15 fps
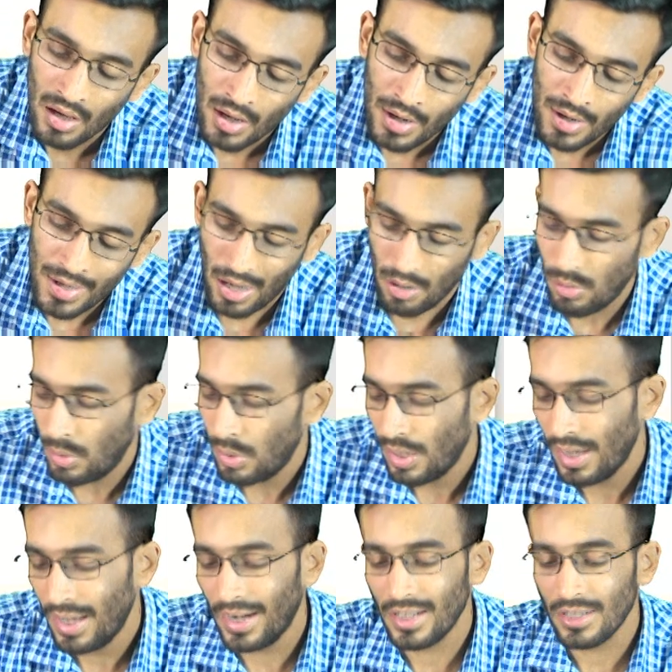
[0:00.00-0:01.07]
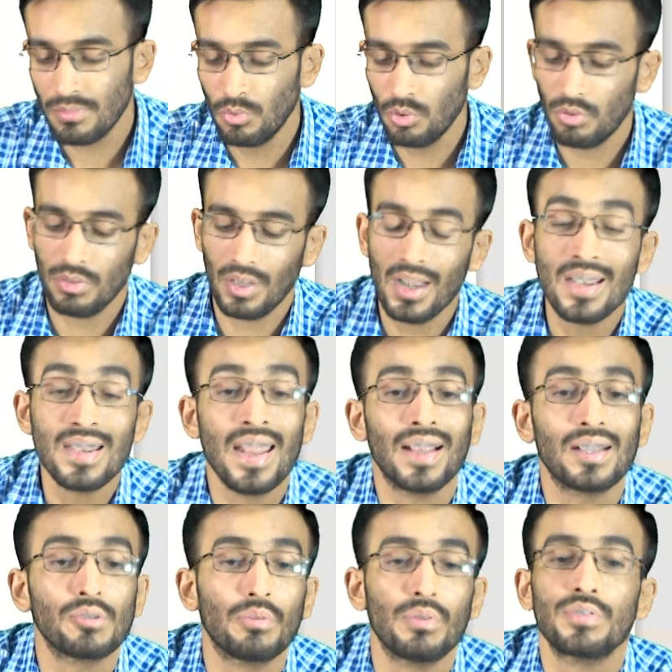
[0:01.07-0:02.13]
Now let us move to the
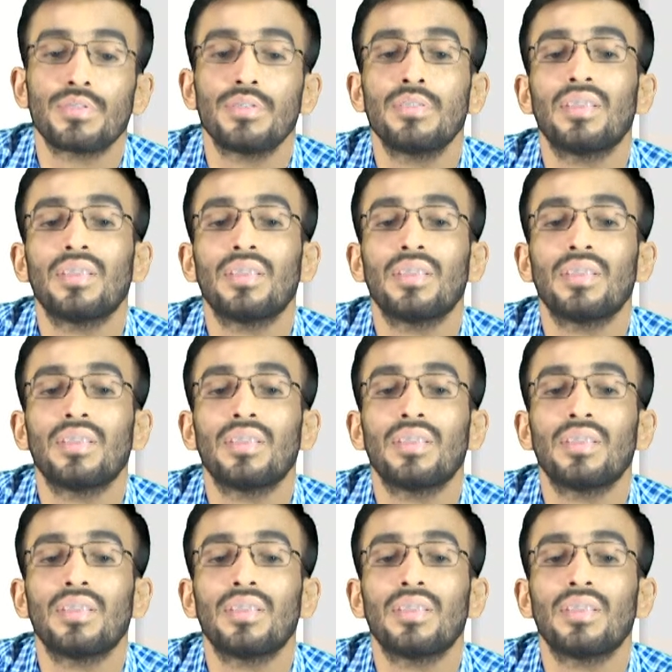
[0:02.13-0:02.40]
next question,